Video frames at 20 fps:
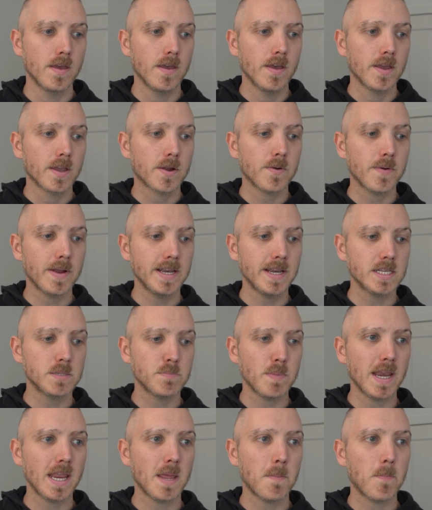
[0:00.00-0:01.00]

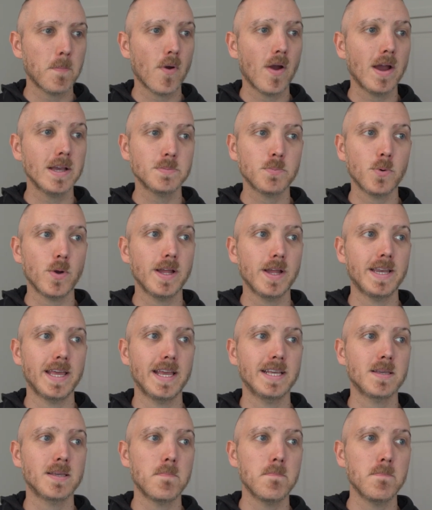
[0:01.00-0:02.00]
Carina's median price point
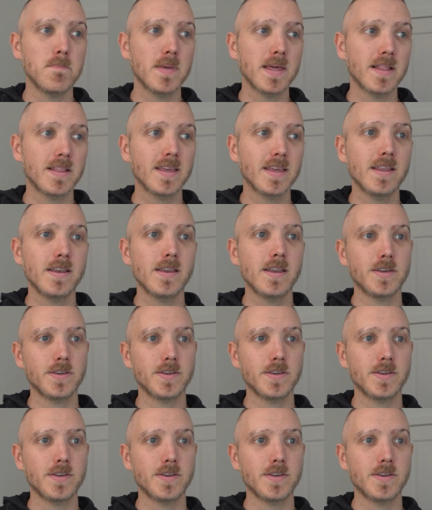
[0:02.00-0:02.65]
is $1 million,